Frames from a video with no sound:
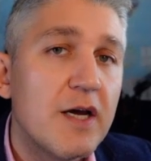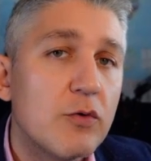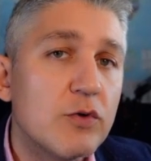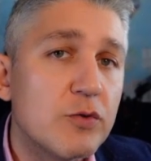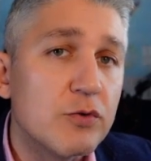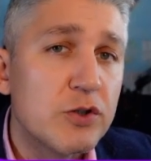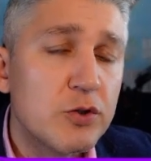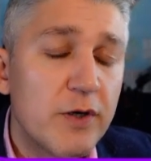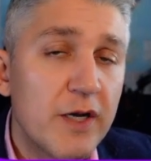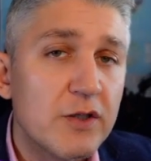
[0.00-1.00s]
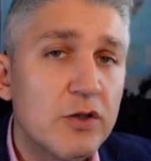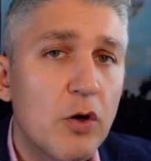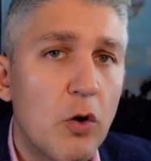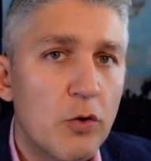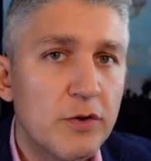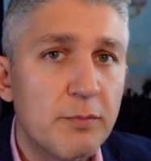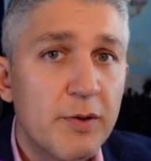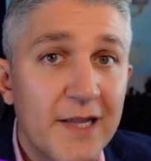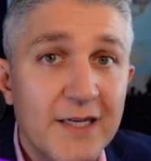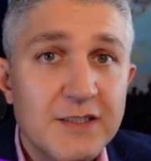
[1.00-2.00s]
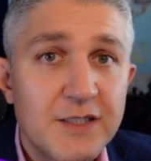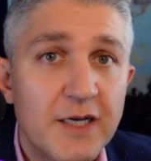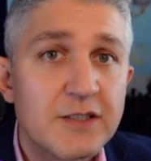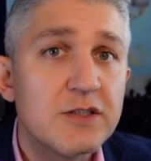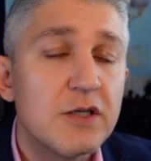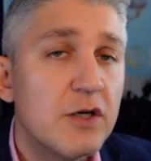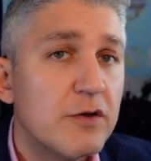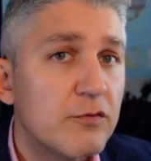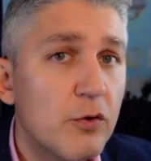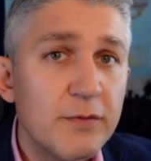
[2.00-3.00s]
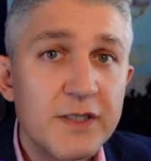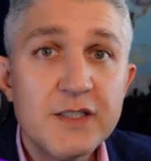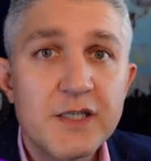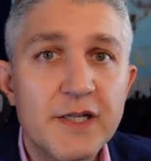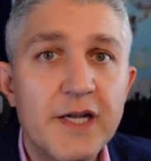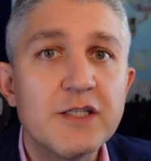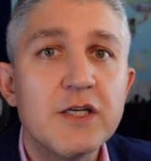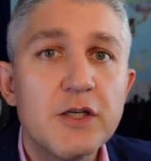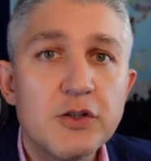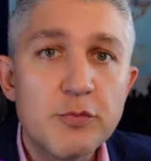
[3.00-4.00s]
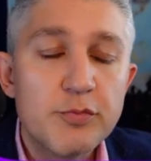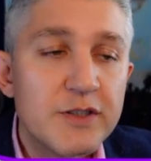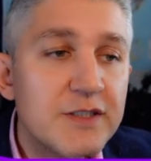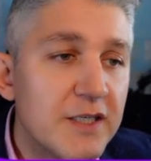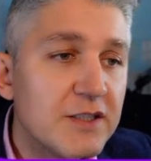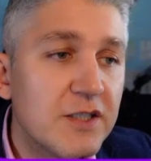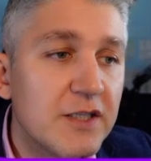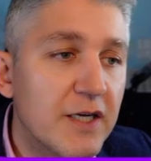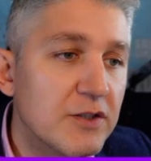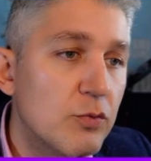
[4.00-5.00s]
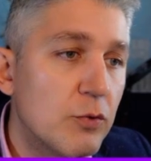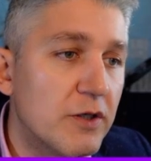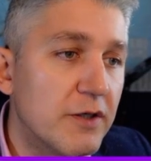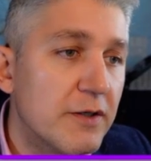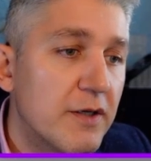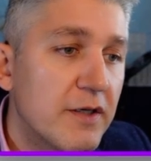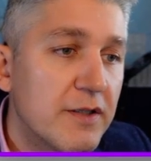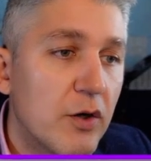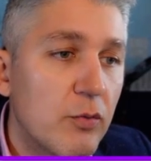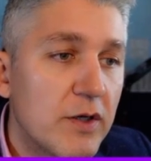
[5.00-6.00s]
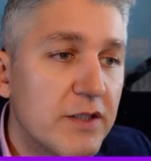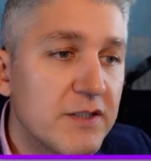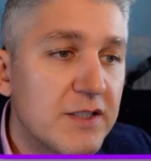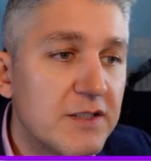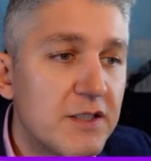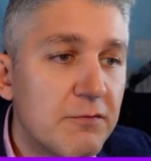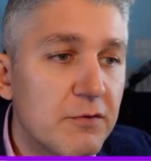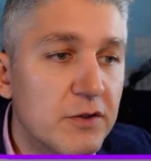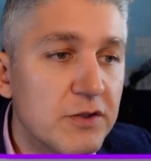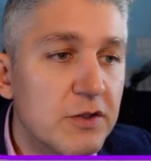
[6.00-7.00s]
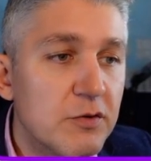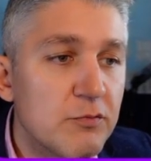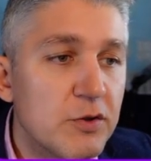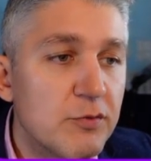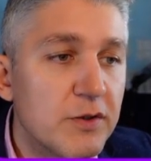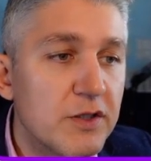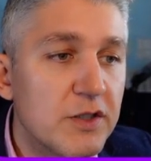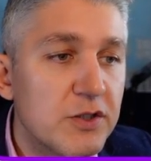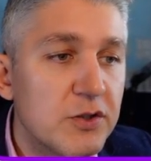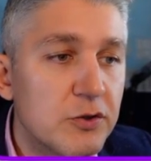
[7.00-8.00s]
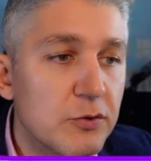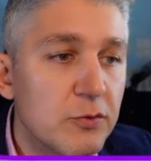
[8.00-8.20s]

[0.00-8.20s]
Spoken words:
which was trained on the plain text from the internet to predict the next word. Now, what is the difference between these two?